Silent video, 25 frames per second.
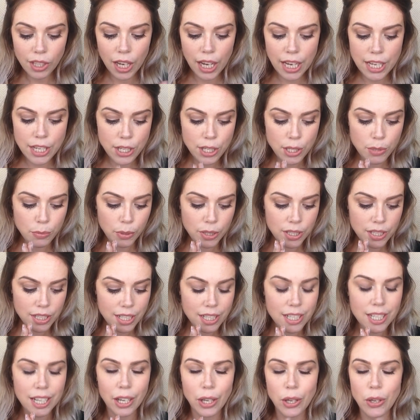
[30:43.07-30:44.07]
I just wanted
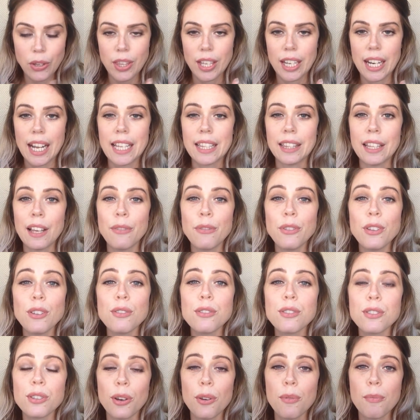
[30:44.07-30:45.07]
to tell you that I love you
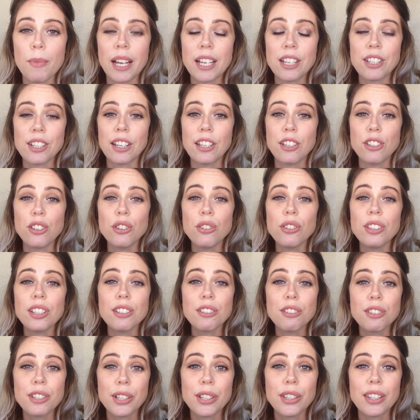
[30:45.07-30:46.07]
so much and you
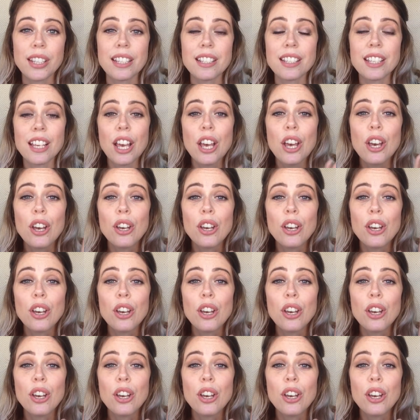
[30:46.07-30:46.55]
can do this.